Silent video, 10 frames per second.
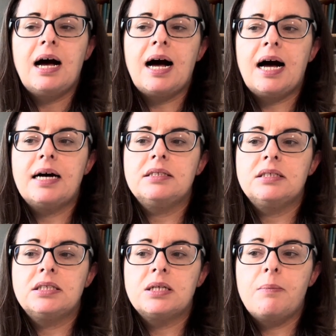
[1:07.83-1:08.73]

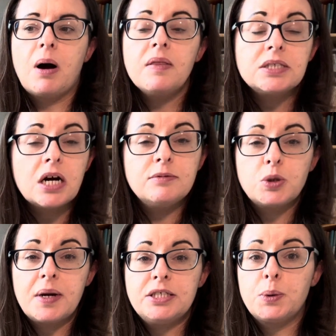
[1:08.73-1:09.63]
And by the time
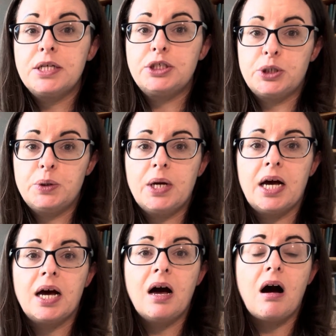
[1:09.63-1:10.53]
2022
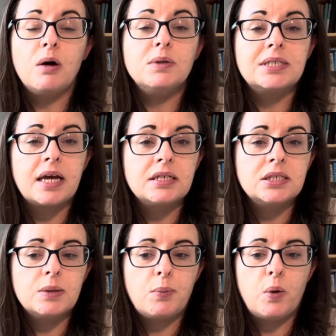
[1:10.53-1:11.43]
hit, I was getting
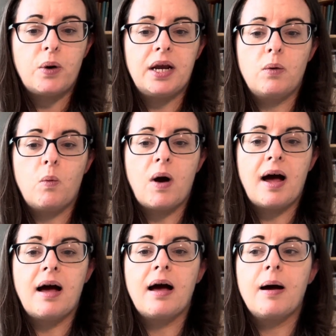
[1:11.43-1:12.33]
to the point
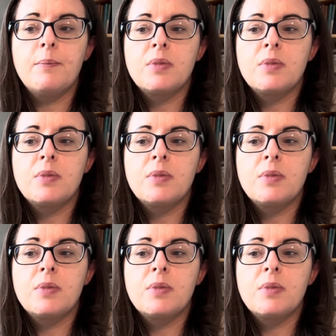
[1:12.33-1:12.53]
where